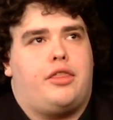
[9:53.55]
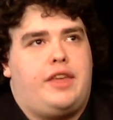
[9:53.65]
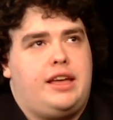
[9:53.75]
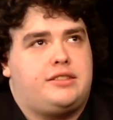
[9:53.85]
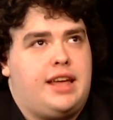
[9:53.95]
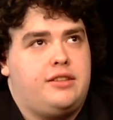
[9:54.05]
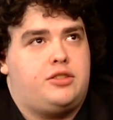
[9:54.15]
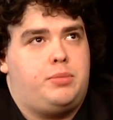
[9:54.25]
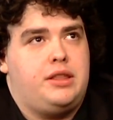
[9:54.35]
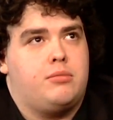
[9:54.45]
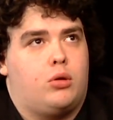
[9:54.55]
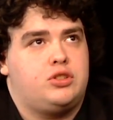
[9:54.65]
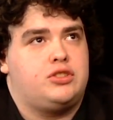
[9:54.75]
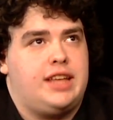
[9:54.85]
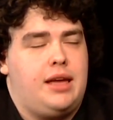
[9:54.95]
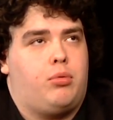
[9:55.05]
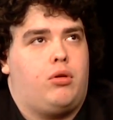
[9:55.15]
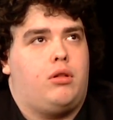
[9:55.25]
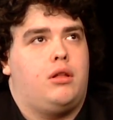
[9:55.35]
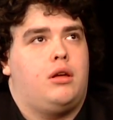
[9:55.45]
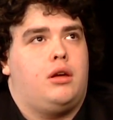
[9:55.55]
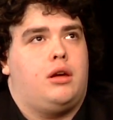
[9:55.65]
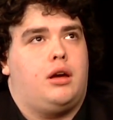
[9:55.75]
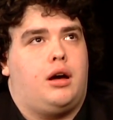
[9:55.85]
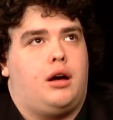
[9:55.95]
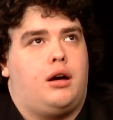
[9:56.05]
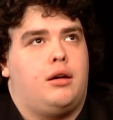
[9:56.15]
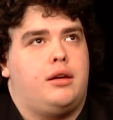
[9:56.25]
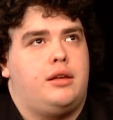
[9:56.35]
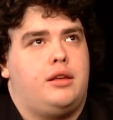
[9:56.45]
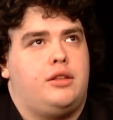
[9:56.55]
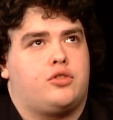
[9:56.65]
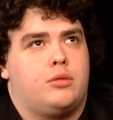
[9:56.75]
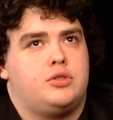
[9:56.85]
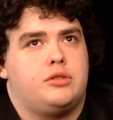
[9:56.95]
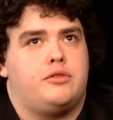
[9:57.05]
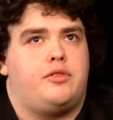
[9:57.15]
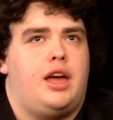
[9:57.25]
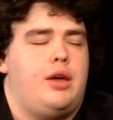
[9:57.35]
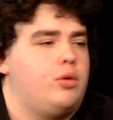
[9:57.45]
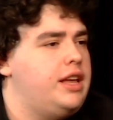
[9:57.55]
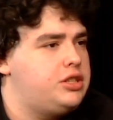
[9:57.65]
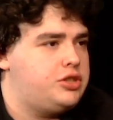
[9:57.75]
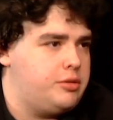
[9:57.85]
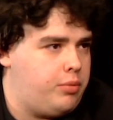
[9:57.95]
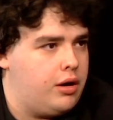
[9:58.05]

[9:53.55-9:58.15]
they tend to be the most stable in terms of a relationship